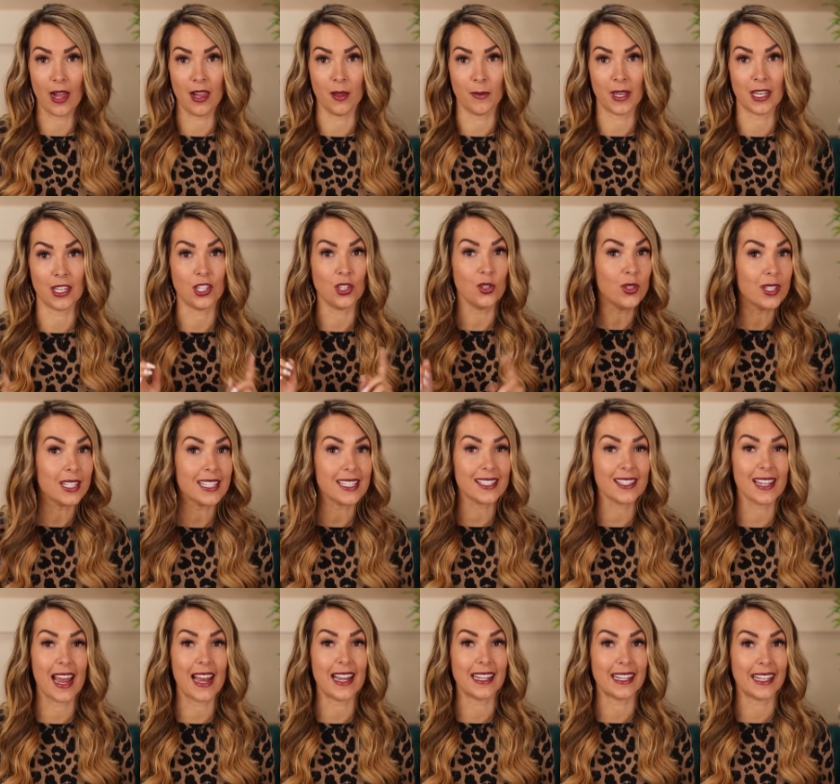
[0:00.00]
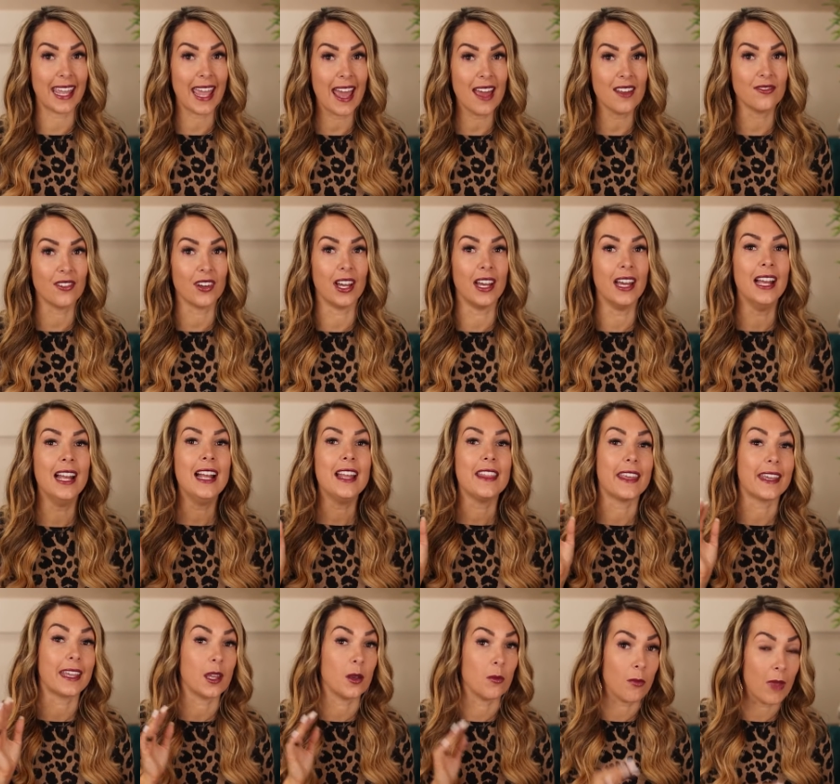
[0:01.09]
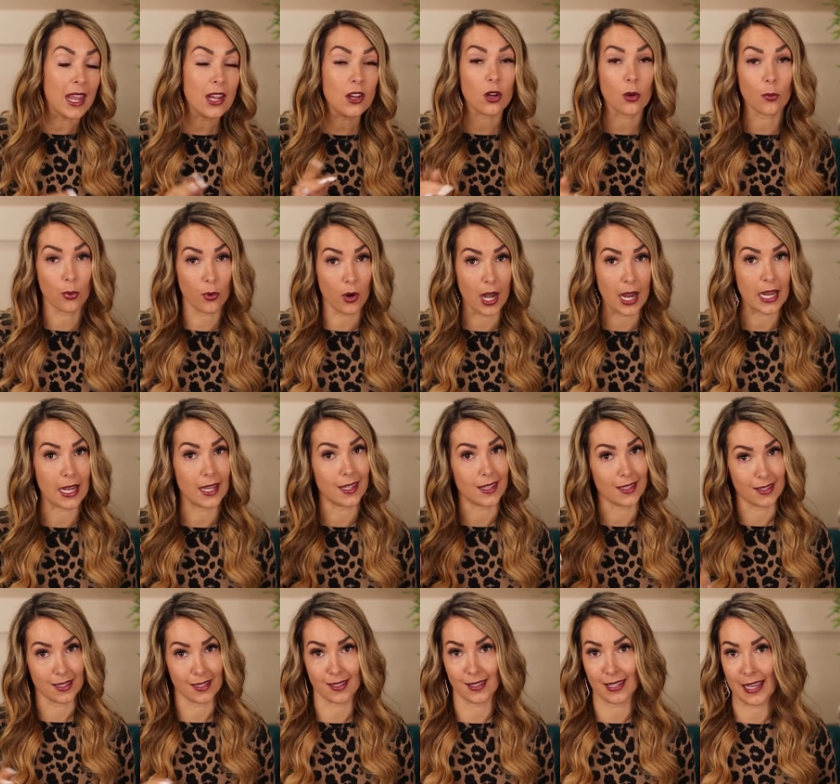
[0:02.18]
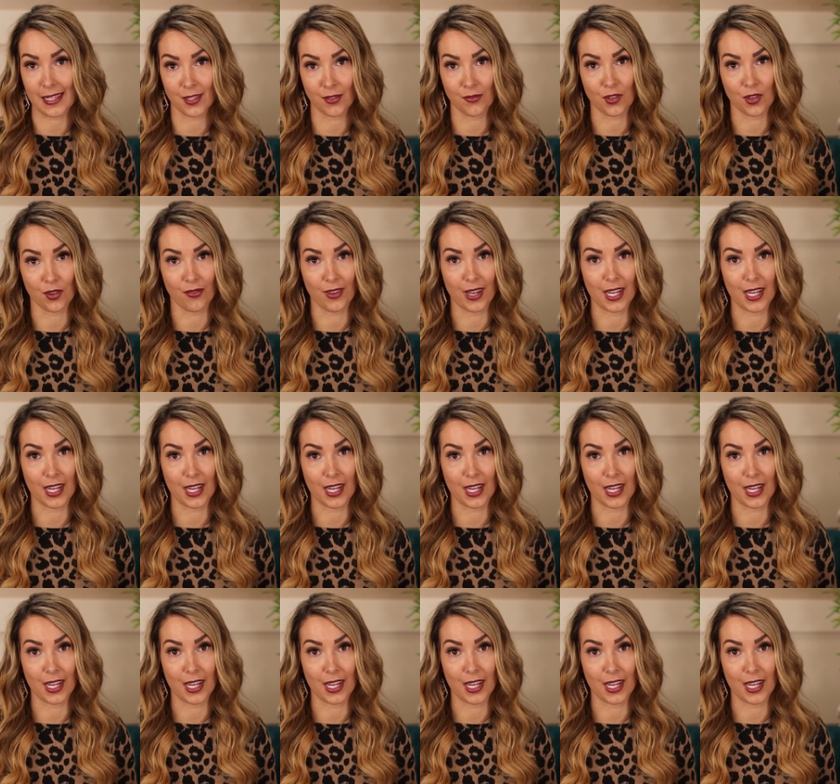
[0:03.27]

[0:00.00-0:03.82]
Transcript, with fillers: element you can design in Canva that can make or break the success of your